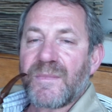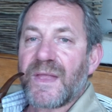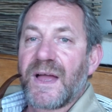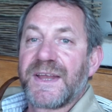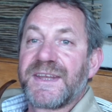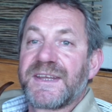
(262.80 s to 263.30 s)

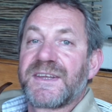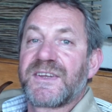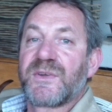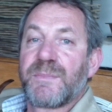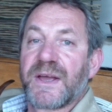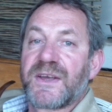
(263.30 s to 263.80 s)
I did a
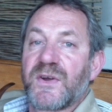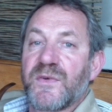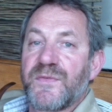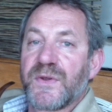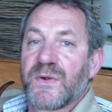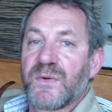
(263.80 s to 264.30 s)
tobacco
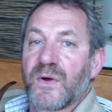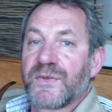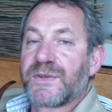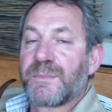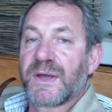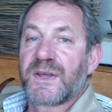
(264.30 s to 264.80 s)
review on
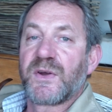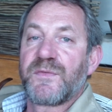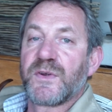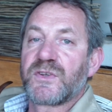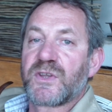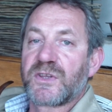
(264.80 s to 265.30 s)

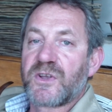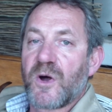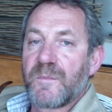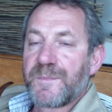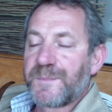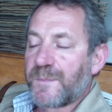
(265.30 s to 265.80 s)
tobaccoreviews.com,